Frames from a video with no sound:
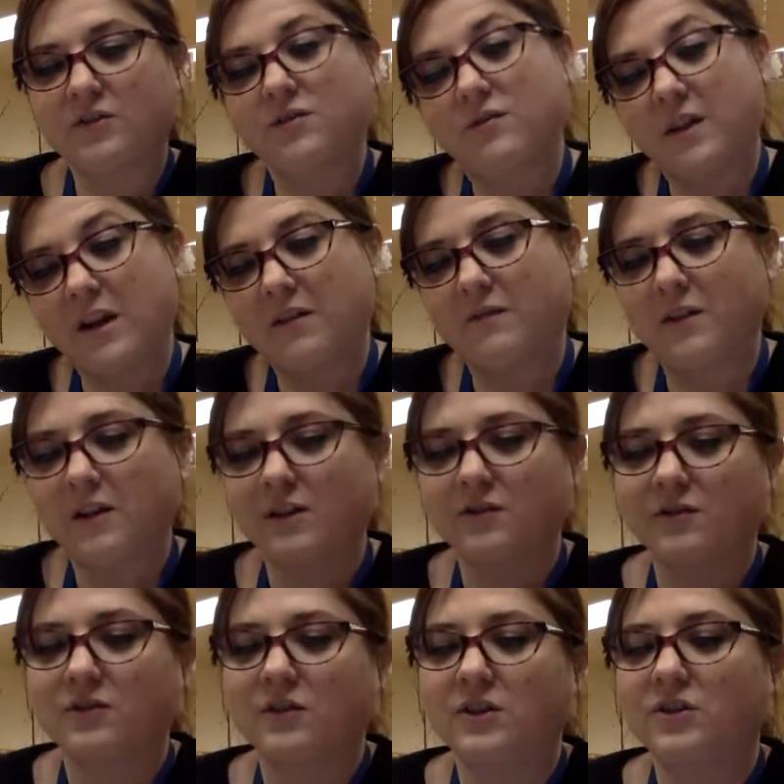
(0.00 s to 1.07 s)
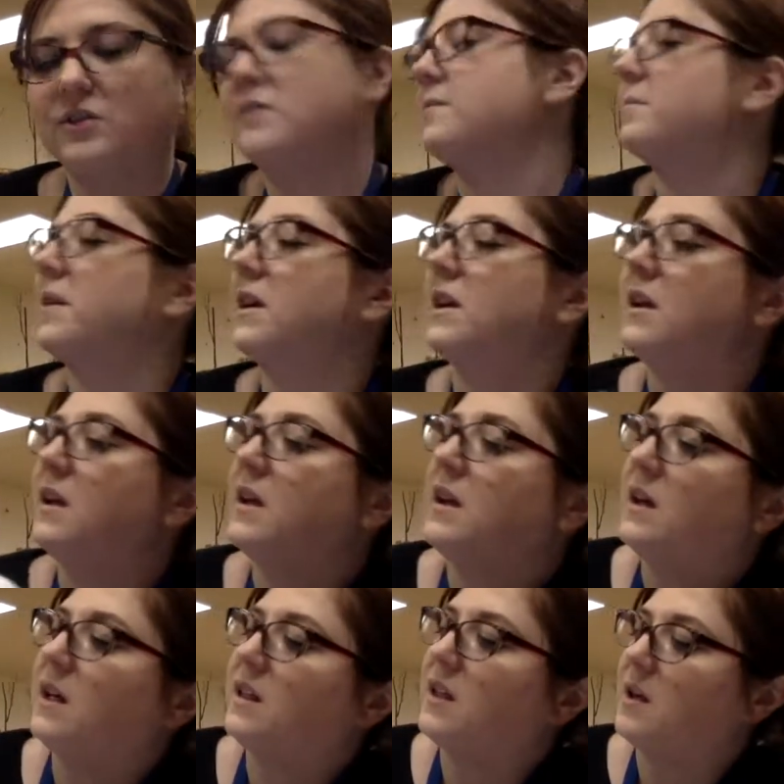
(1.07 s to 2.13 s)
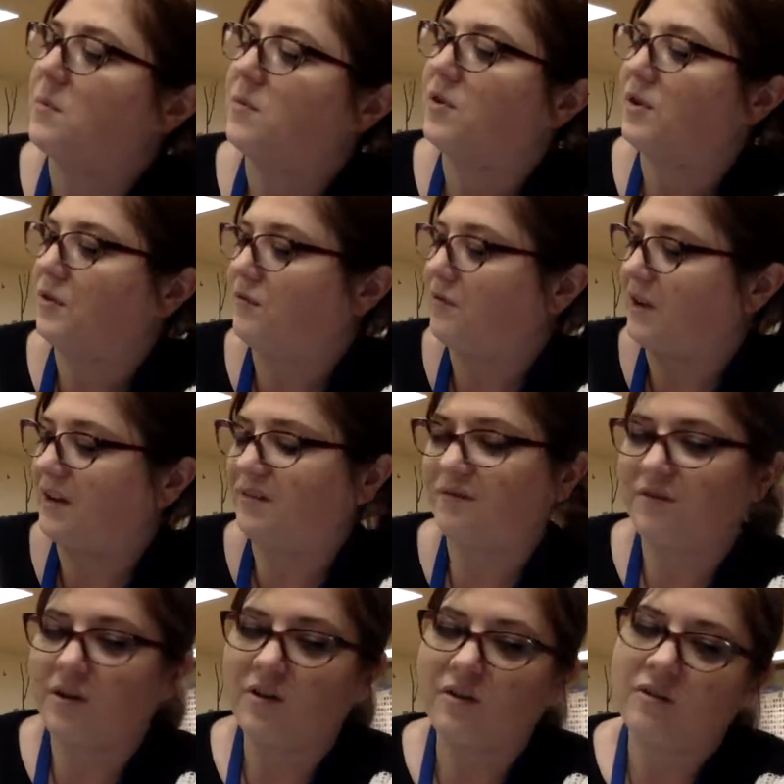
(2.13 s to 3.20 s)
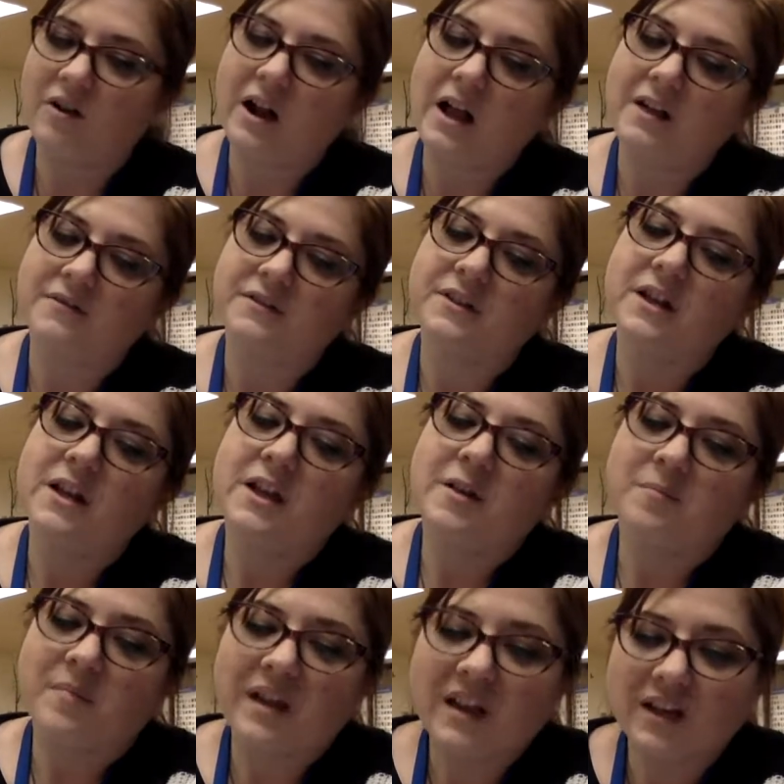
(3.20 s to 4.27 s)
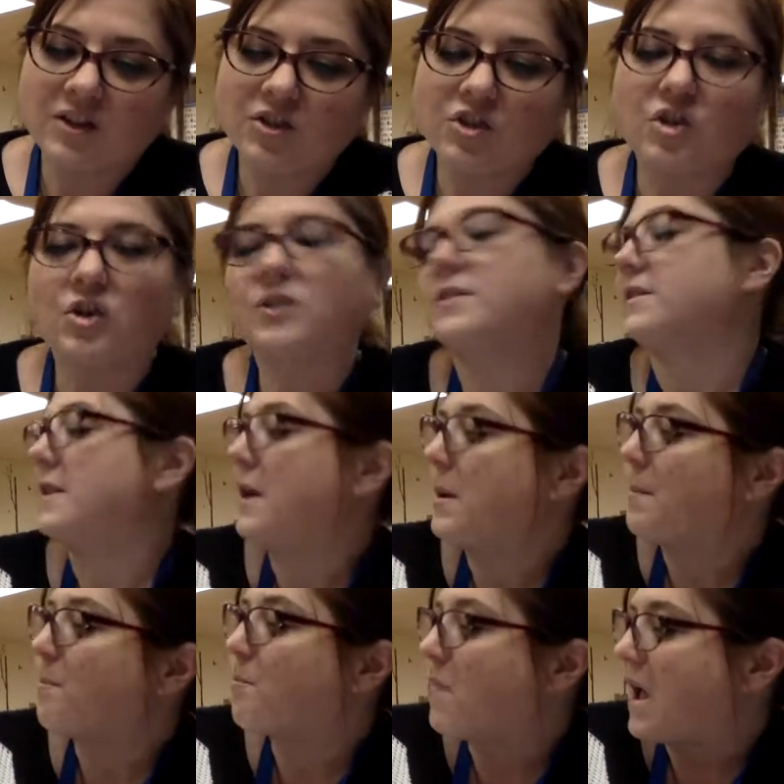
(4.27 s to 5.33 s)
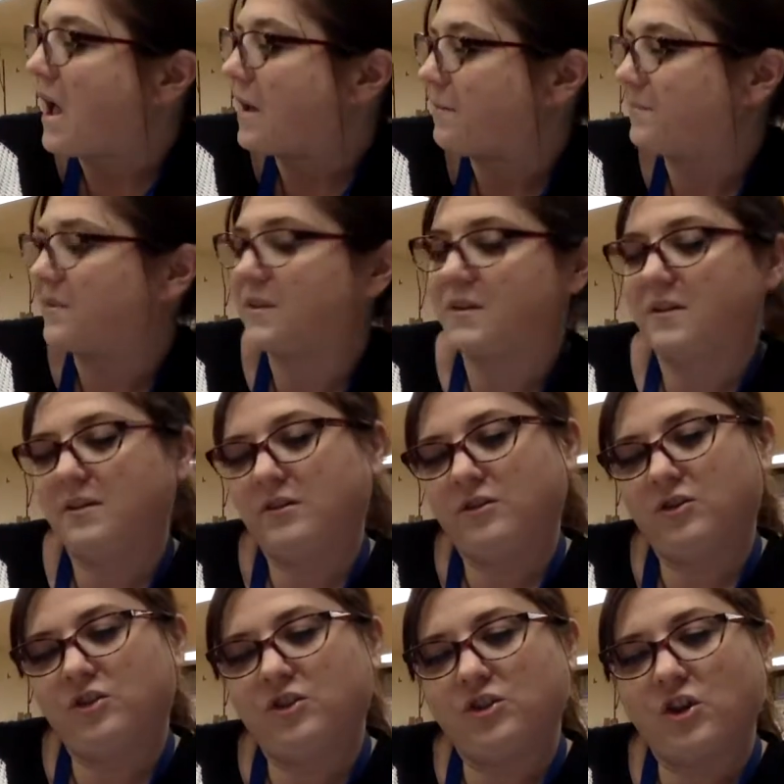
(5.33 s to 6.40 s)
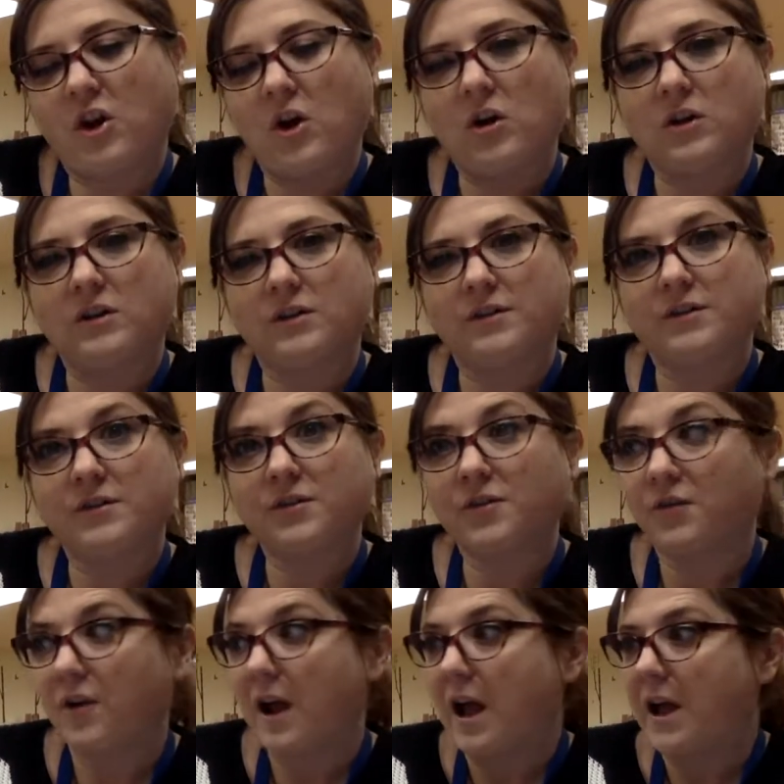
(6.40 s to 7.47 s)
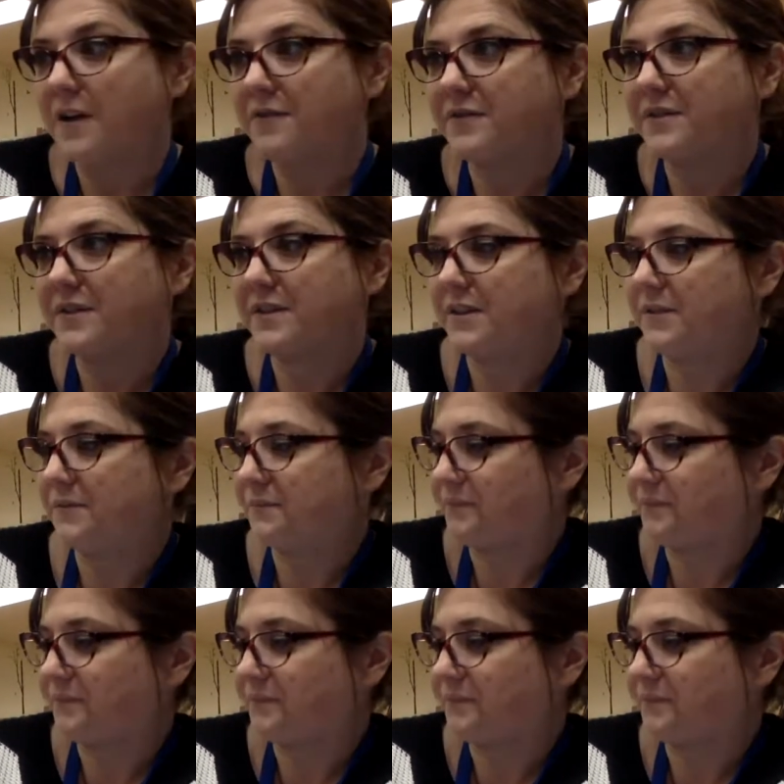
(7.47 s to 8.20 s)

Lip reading: You can find illustrations, but a lot more you'll find photographs, pictures, maps, charts, graphs.